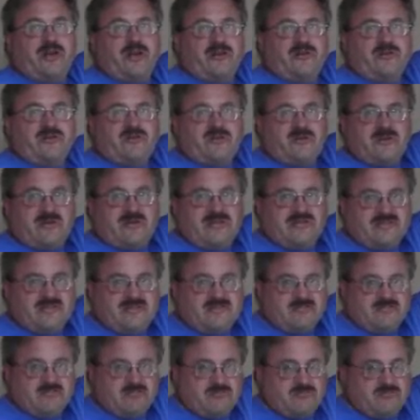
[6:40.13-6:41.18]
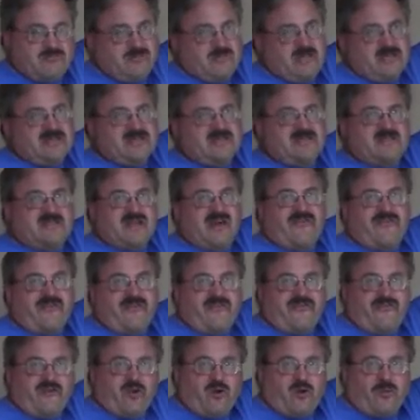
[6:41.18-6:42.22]
under it so it doesn't scuff
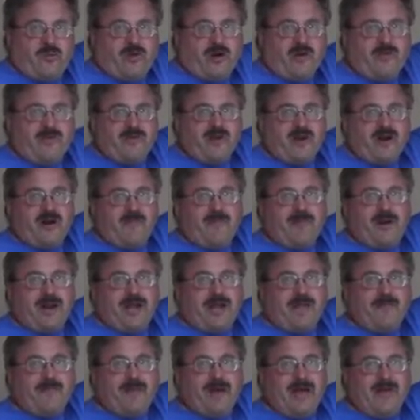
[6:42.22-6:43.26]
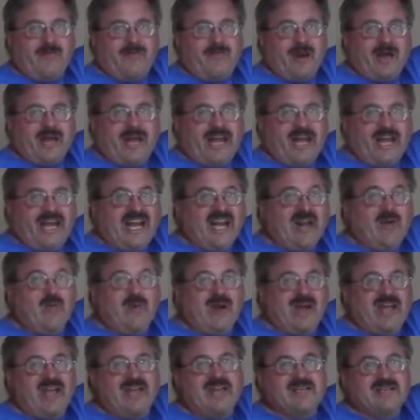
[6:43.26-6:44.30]
the floor, probably not a bad plan
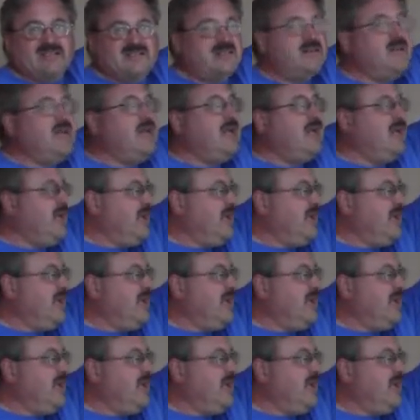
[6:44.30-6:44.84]
anyways.